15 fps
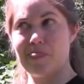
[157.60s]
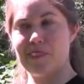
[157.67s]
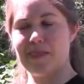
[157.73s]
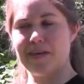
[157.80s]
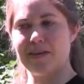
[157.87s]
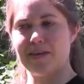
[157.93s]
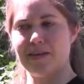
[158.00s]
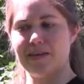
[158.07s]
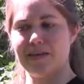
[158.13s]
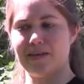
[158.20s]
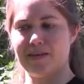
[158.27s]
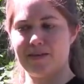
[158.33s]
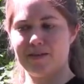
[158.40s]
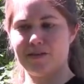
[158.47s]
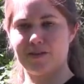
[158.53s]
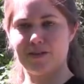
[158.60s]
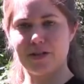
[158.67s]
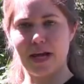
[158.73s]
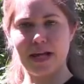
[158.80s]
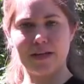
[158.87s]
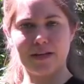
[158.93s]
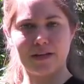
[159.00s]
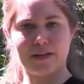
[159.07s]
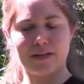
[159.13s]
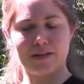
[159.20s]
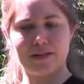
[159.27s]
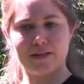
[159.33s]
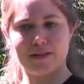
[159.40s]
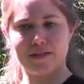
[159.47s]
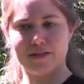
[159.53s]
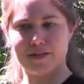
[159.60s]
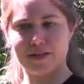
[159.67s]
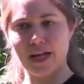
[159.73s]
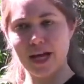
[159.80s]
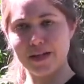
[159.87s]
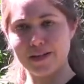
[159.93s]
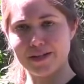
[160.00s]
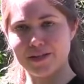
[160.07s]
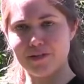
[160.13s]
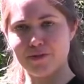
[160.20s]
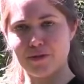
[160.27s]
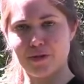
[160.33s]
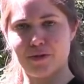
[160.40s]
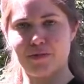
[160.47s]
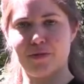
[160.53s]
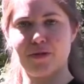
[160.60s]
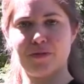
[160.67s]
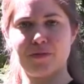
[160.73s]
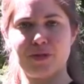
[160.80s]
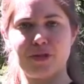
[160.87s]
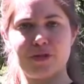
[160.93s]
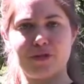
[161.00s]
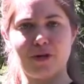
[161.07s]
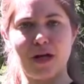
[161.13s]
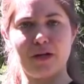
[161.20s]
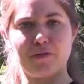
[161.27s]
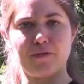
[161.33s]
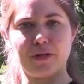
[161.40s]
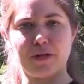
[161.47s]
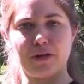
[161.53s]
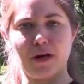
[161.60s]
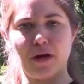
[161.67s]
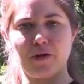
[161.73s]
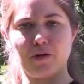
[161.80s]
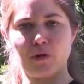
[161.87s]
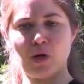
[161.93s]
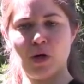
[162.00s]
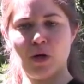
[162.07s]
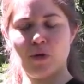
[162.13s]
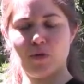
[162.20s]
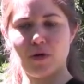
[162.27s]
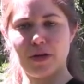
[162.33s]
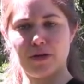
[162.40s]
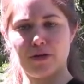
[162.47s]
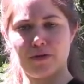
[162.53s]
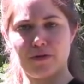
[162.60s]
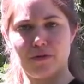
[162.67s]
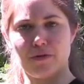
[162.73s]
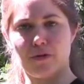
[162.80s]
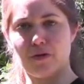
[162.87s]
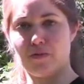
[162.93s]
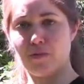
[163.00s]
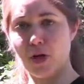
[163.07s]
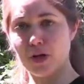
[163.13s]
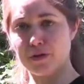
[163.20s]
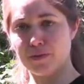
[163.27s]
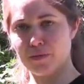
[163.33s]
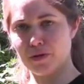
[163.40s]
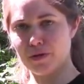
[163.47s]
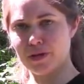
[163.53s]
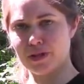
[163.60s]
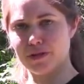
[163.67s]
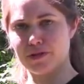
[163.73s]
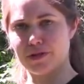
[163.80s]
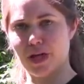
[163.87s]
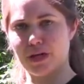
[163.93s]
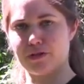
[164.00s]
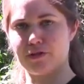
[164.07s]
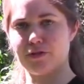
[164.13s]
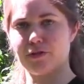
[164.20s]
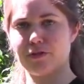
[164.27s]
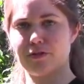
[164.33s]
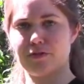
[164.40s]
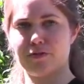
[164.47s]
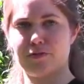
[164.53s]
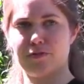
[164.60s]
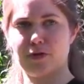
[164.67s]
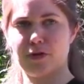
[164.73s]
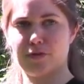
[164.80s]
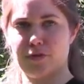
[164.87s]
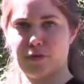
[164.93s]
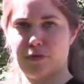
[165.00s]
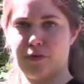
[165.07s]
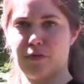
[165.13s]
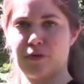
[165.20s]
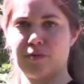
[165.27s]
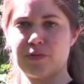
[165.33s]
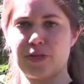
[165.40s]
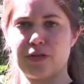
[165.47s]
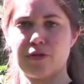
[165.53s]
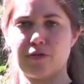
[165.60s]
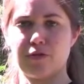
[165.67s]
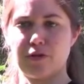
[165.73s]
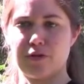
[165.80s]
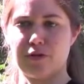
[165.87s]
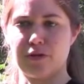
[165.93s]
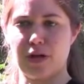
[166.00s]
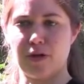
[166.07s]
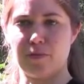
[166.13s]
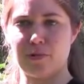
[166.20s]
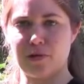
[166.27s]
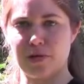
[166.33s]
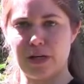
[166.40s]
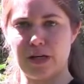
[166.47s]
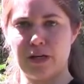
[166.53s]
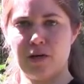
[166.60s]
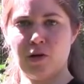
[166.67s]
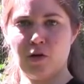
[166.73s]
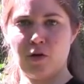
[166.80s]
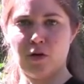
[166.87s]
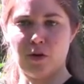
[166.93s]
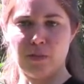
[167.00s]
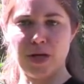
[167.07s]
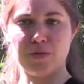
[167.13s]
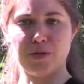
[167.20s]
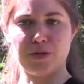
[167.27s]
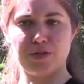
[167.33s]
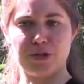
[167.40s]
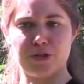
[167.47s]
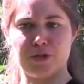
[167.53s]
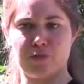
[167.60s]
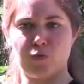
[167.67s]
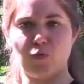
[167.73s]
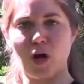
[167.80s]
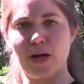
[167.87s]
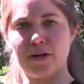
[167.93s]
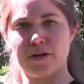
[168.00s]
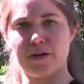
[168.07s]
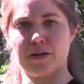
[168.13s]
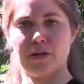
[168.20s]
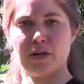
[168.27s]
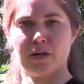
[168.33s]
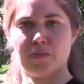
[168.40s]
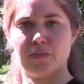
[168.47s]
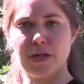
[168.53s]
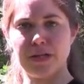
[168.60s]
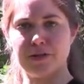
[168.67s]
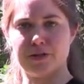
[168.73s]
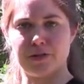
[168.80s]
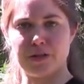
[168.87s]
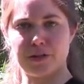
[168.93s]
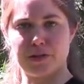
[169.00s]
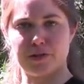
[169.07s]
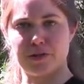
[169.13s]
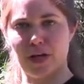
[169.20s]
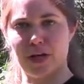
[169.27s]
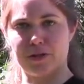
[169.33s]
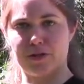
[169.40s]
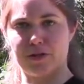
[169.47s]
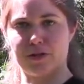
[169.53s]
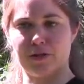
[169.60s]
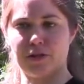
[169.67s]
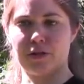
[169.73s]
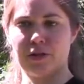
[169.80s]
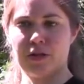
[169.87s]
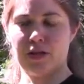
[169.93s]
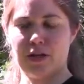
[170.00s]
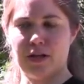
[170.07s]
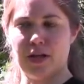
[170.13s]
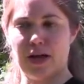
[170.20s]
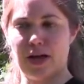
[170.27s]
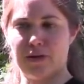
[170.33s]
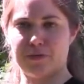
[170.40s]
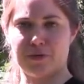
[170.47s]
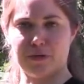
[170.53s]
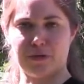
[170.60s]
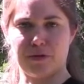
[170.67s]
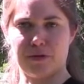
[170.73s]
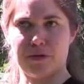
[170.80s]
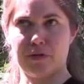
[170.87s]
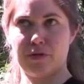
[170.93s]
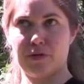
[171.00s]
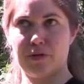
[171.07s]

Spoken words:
the genetics of earthworms to try to figure out whether there were multiple introductions of earthworms in northern Alberta, or maybe just one major introduction after,